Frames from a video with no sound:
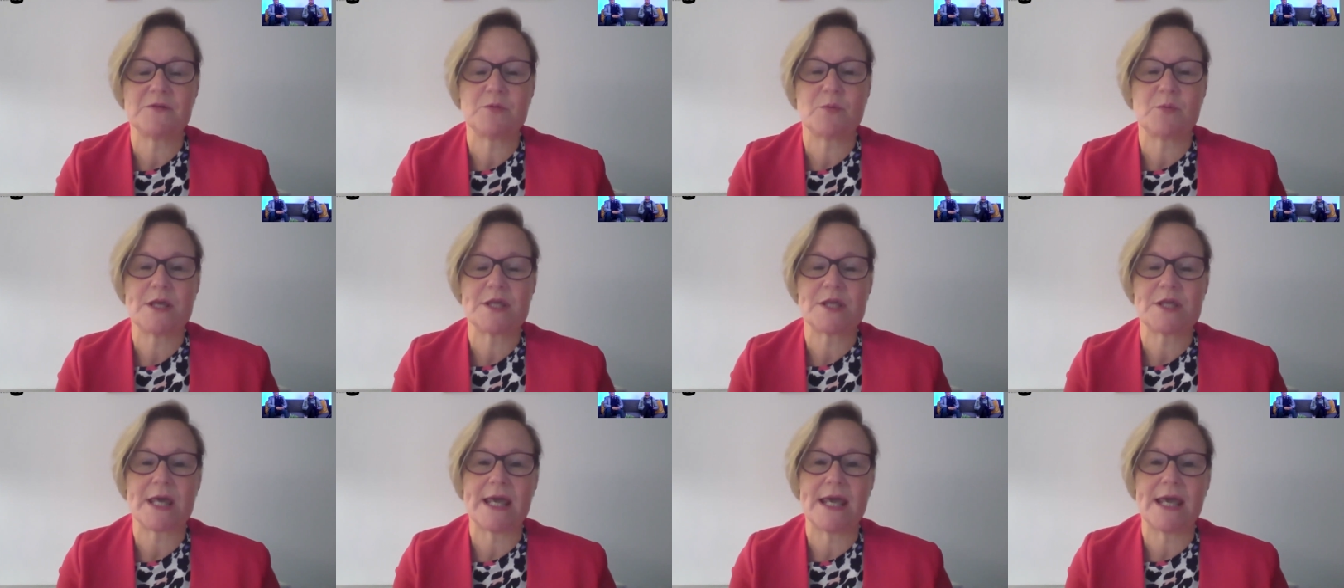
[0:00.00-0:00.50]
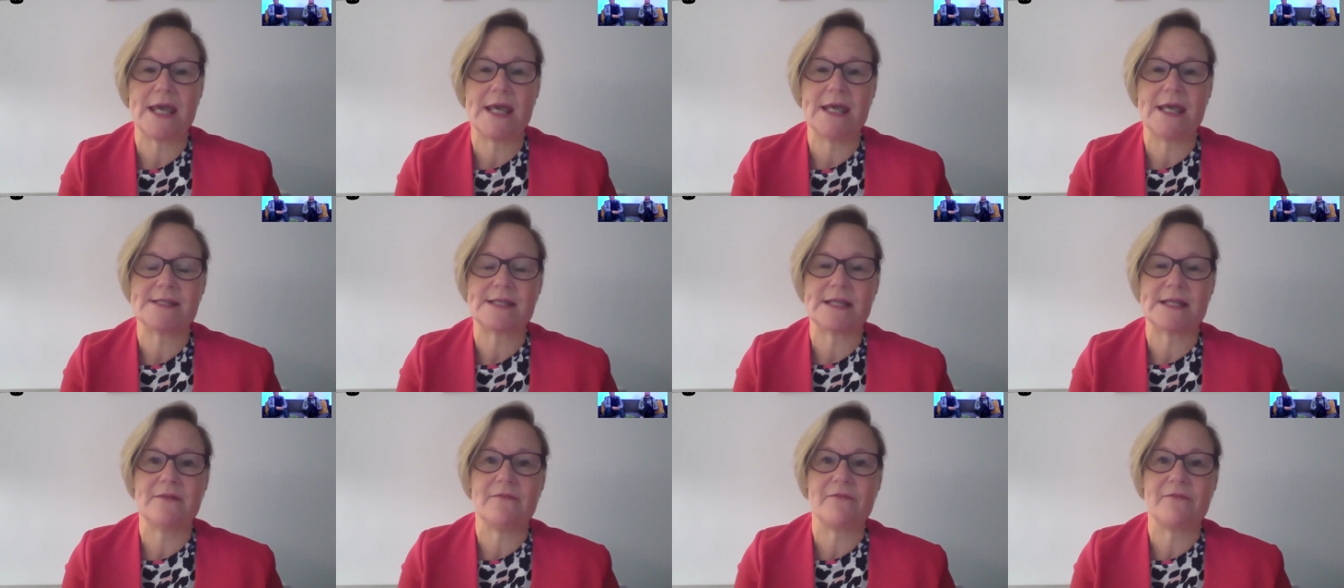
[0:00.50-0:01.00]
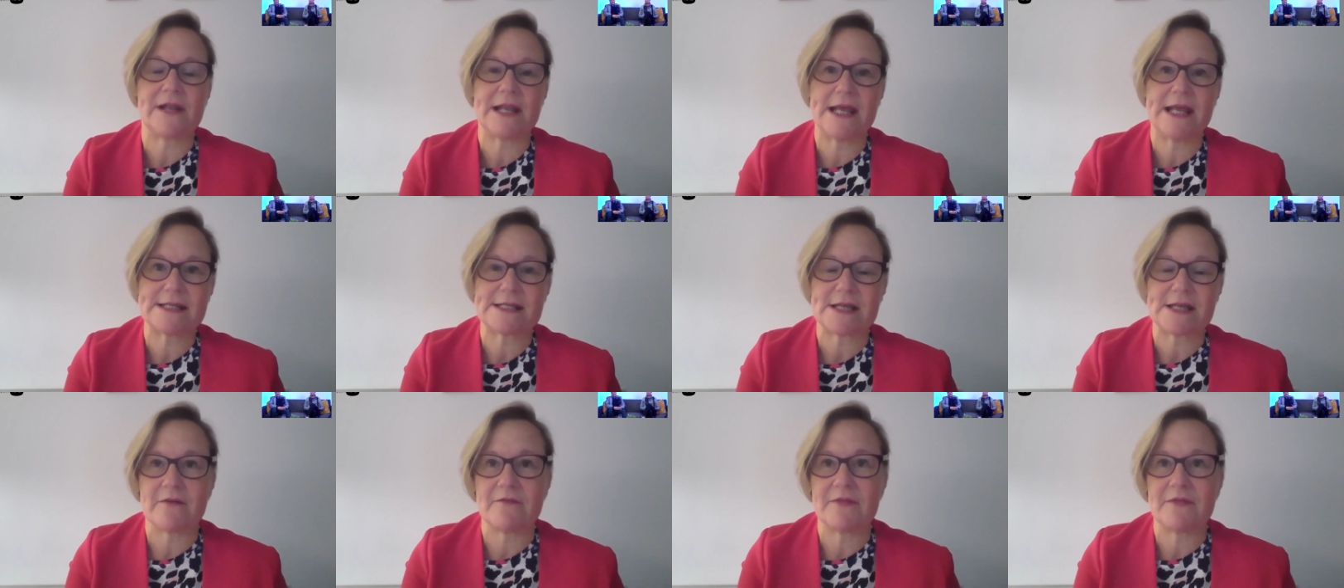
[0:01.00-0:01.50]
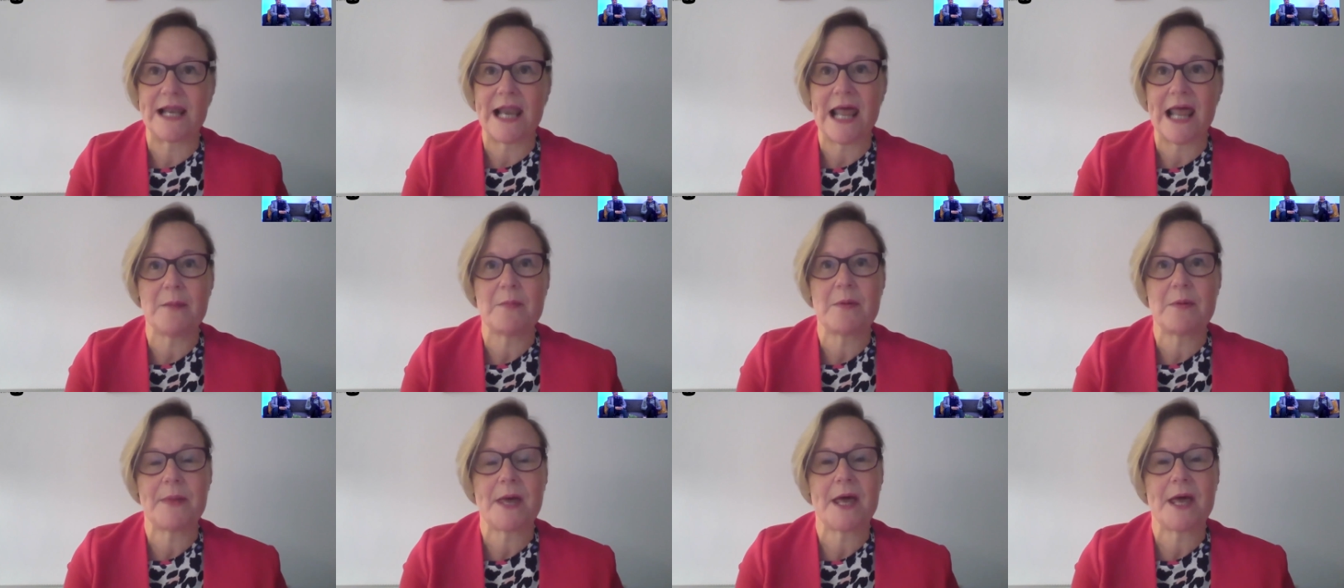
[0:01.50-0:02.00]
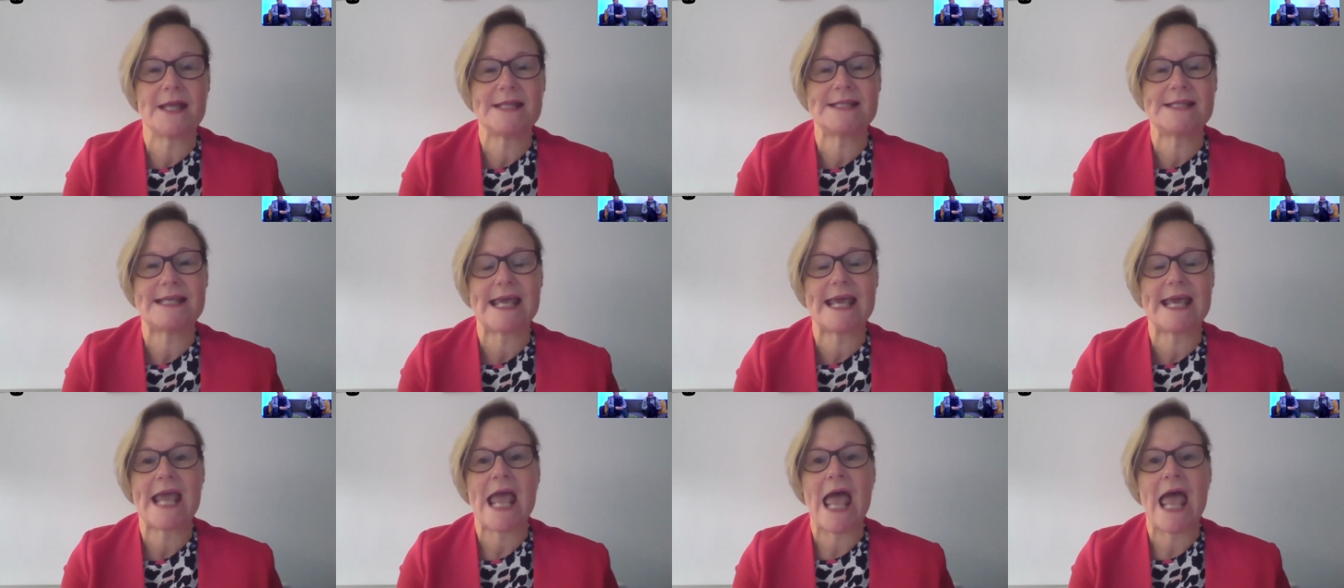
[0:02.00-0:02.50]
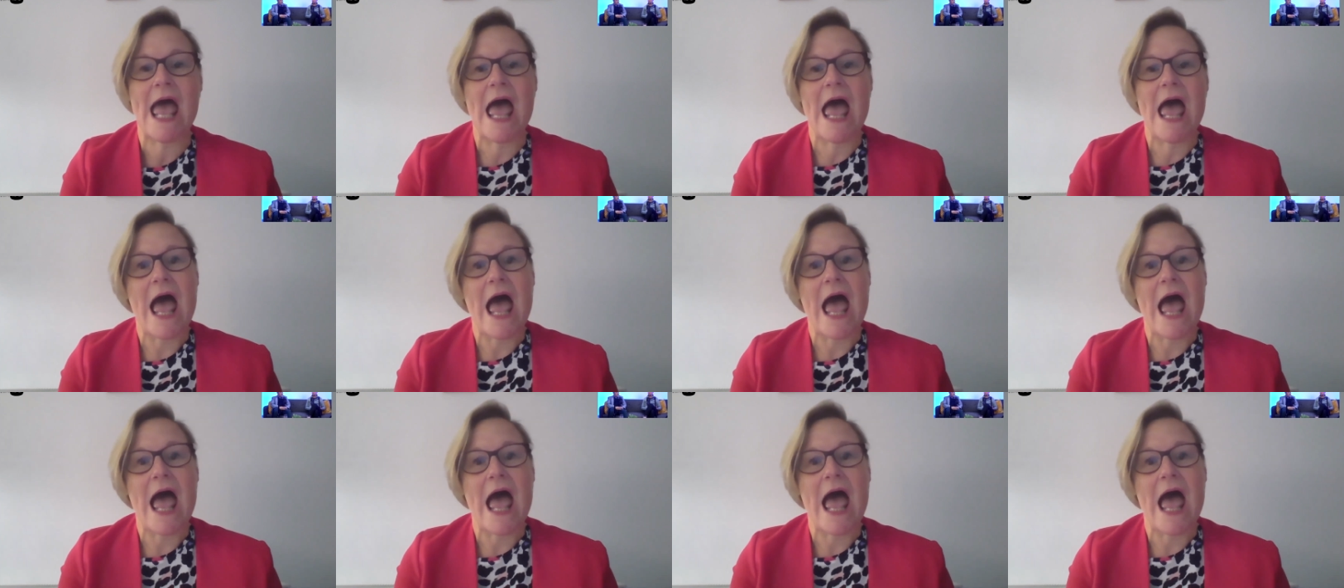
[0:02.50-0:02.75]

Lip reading: which is an affiliate of the Labour Party.